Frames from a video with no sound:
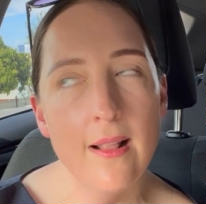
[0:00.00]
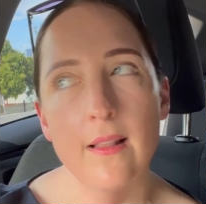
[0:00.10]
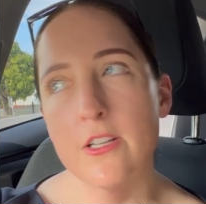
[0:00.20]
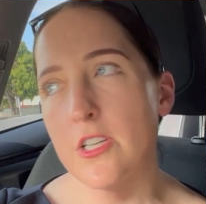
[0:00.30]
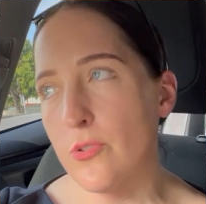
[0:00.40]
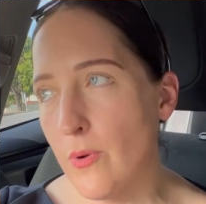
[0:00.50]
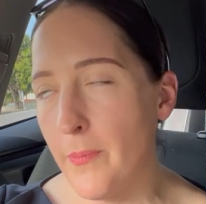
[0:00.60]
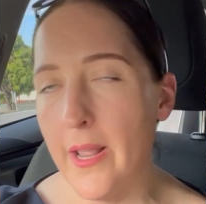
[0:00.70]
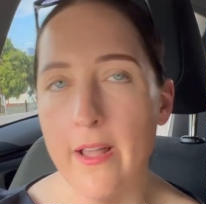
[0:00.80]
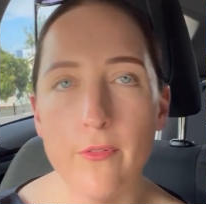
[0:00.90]
Let's just rip
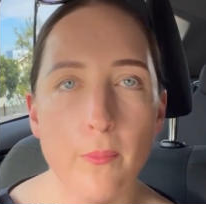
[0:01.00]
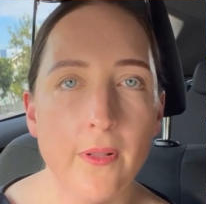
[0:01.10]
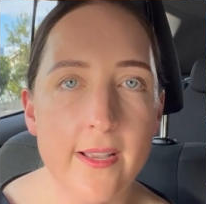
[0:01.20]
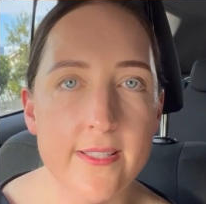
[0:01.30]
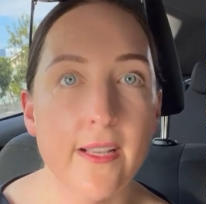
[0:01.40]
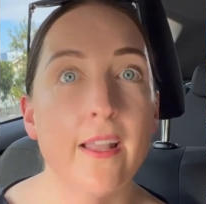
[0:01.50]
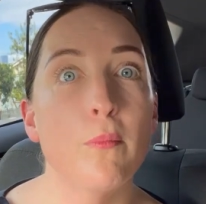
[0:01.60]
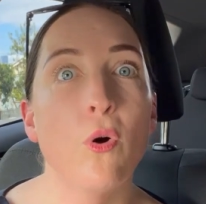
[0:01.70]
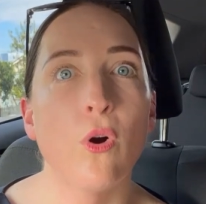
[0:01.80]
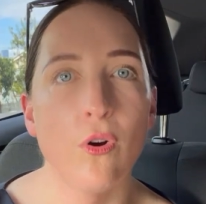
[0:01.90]
it out and replace it, get a
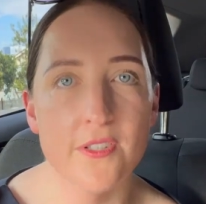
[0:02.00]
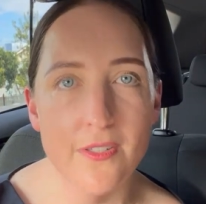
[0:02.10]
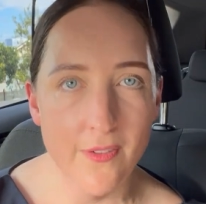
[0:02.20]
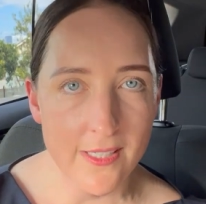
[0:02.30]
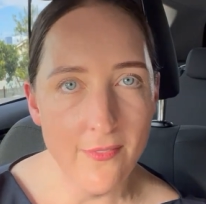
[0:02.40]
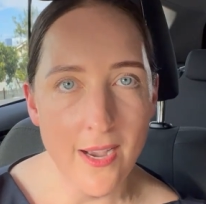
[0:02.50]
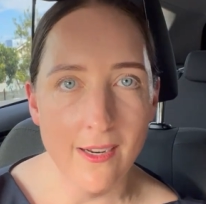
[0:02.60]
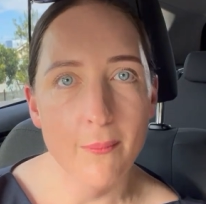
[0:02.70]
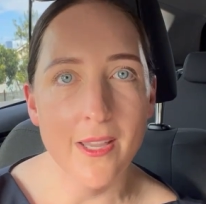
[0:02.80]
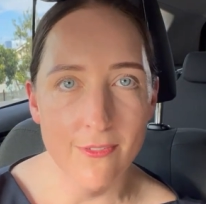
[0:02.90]
more cost-effective
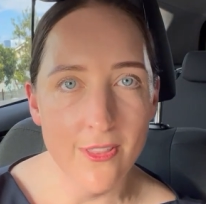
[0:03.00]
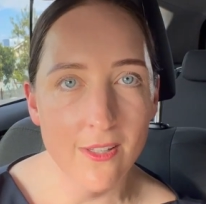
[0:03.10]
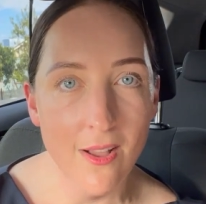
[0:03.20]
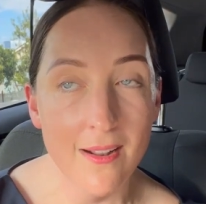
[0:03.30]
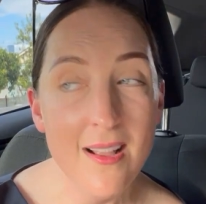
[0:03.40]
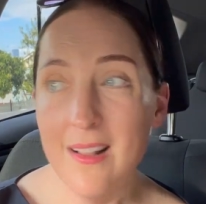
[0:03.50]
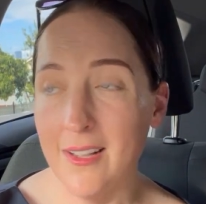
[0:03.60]
outcome here for the client.